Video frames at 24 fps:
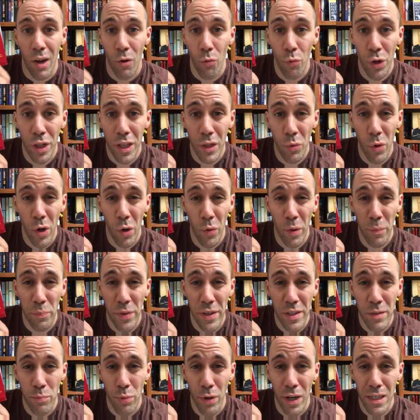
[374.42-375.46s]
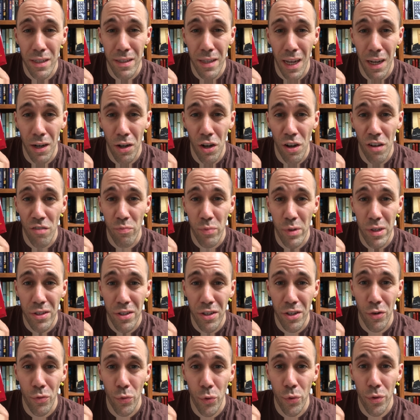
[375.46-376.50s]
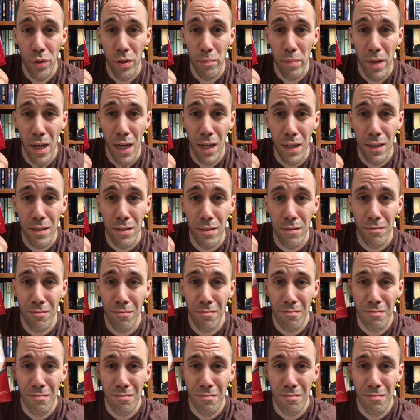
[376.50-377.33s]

I really want to rip this price tag off, but it's going to ruin the box.